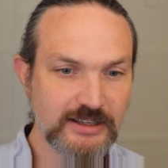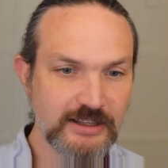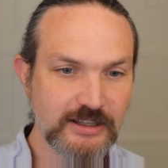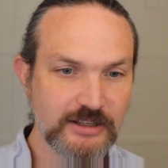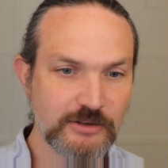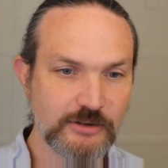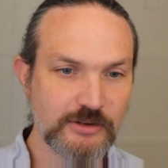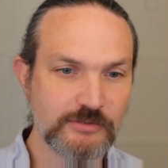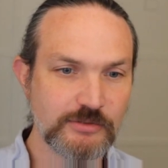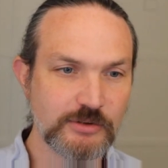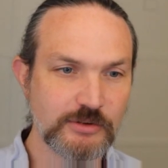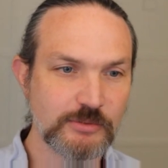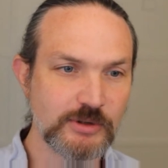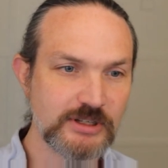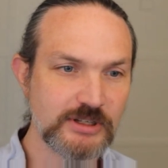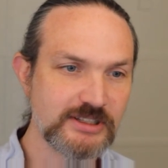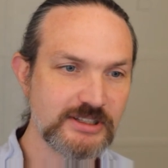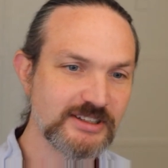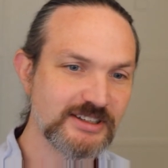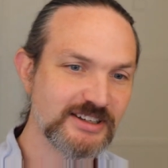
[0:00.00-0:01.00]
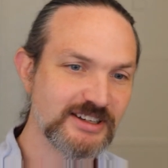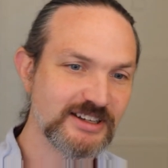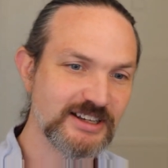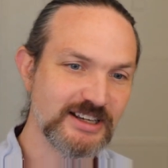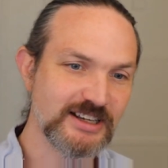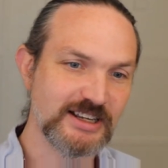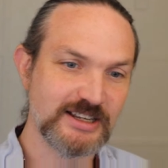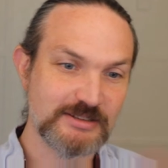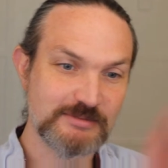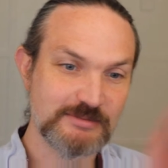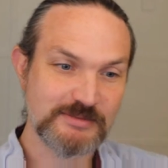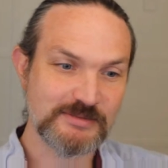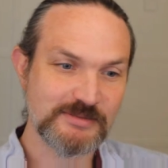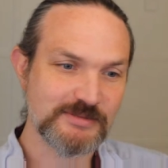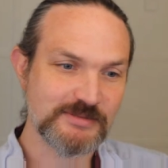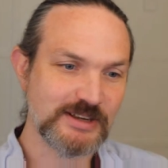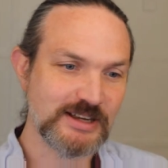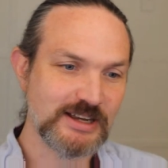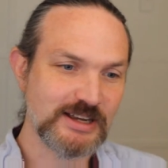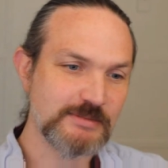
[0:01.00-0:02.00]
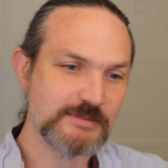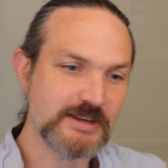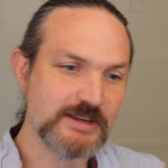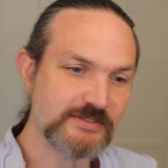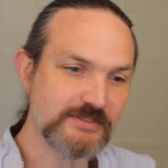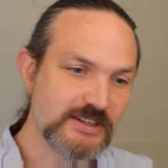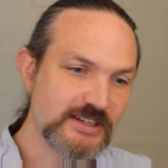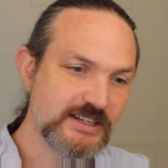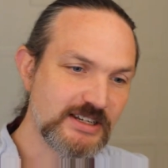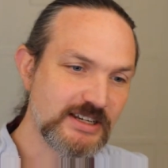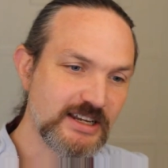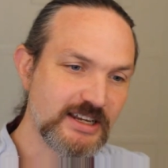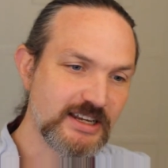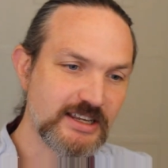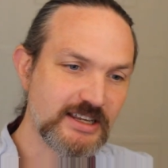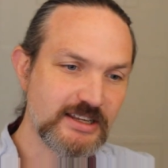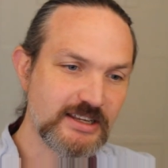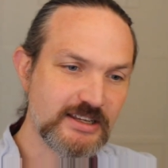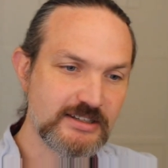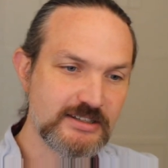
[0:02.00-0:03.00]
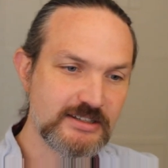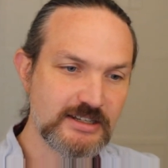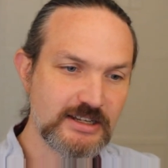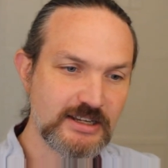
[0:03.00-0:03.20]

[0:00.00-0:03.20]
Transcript: Hello, everyone. Um, I'm Evan, and